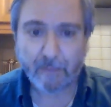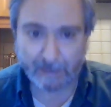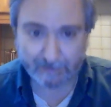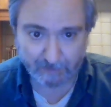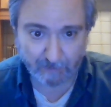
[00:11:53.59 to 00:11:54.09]

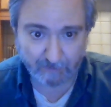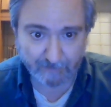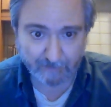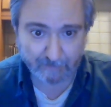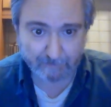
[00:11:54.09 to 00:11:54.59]
That's
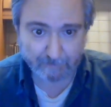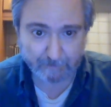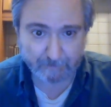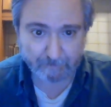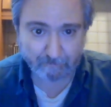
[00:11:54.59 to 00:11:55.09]
significant.
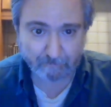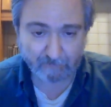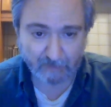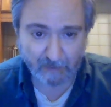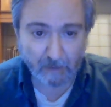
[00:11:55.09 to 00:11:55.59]

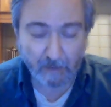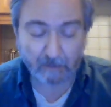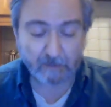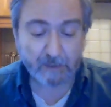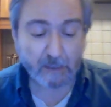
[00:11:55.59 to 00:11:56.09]

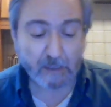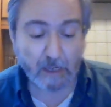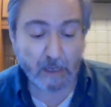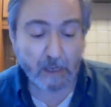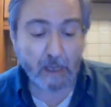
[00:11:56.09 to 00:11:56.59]
As I said,
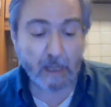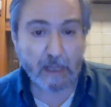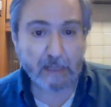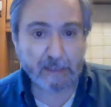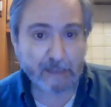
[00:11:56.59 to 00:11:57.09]

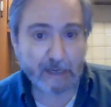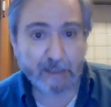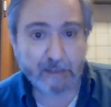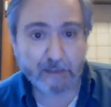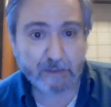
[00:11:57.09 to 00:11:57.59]
the
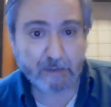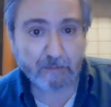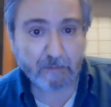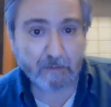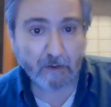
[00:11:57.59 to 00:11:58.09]
days
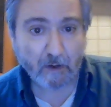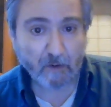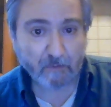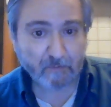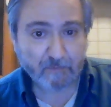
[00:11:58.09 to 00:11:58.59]

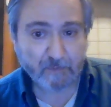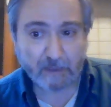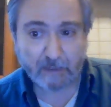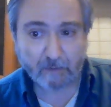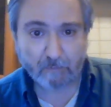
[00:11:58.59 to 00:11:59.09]
of
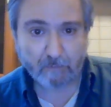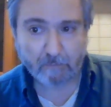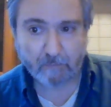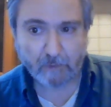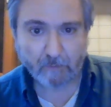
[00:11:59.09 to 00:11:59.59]
getting
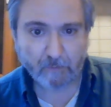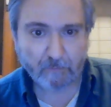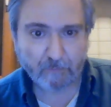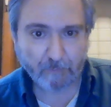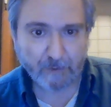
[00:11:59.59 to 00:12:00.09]
you know
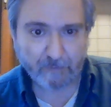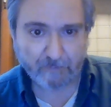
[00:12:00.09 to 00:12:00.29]
three